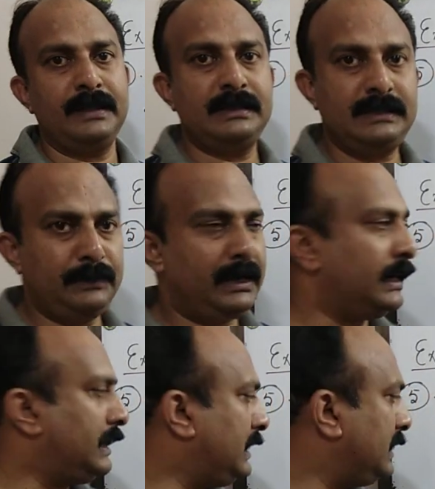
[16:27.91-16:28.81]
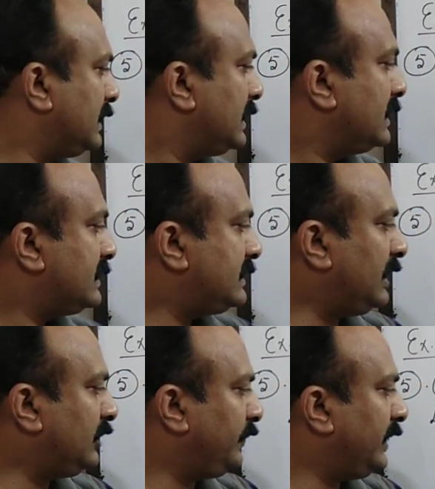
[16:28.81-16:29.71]
Similarly,
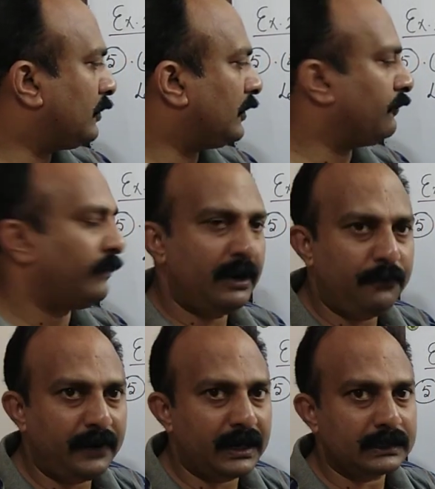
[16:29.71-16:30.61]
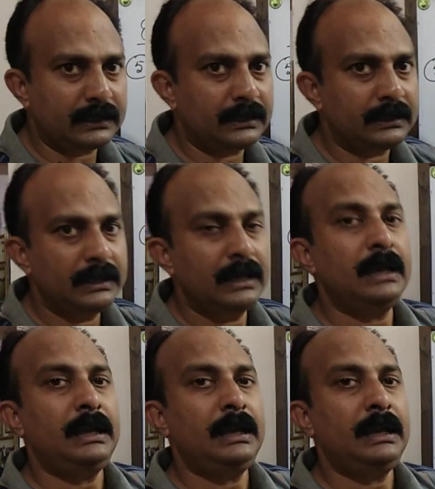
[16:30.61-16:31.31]
since we got one factor,